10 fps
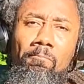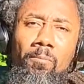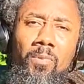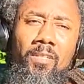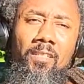
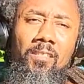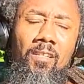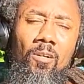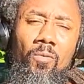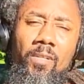But
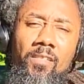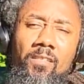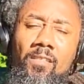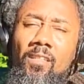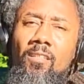there's
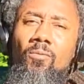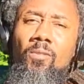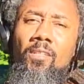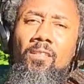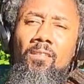always another
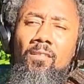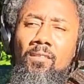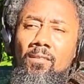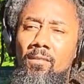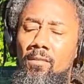way.
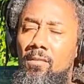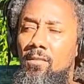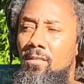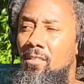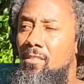
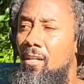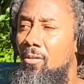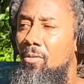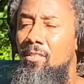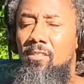There's
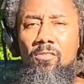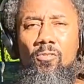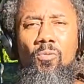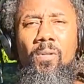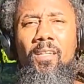always a
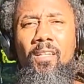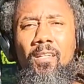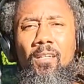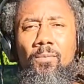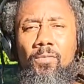new way
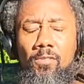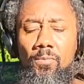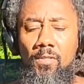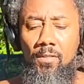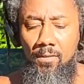that comes
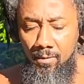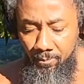to me.